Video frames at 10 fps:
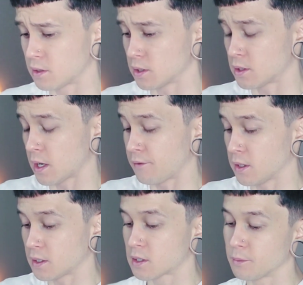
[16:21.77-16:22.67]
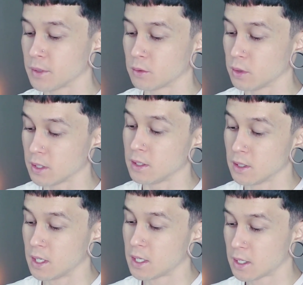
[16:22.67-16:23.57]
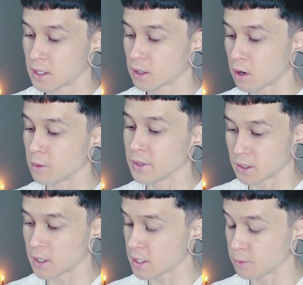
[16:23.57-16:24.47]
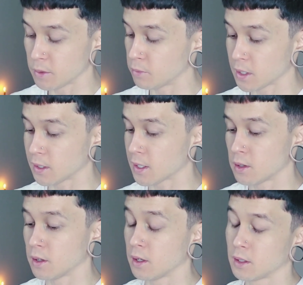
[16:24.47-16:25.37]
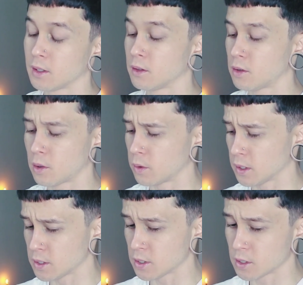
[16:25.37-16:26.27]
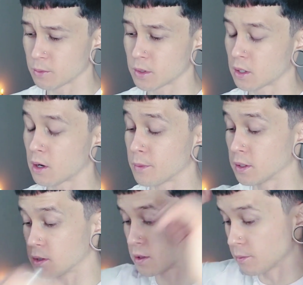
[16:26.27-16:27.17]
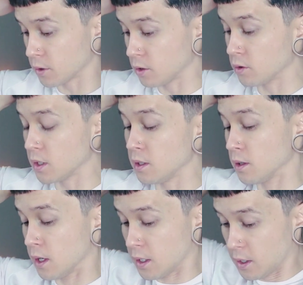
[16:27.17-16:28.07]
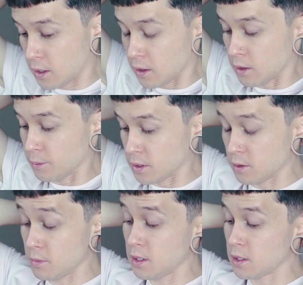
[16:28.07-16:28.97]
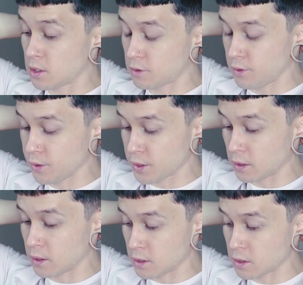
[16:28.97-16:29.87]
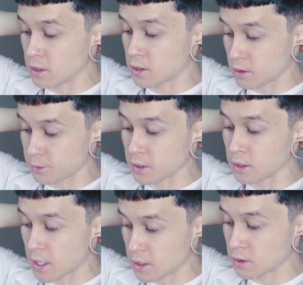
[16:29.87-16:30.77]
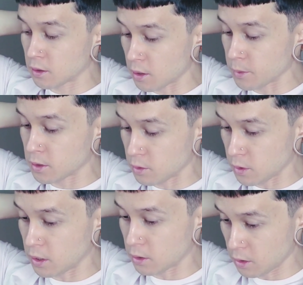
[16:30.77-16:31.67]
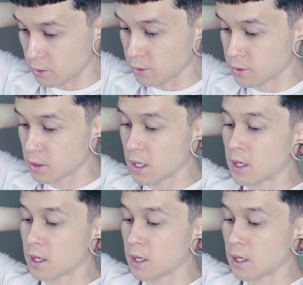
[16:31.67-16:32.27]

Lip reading: just, I feel like something really karmic has been playing out. And again, all relationships are karmic to some degree. But to me, it just feels like this is something that is coming to a close.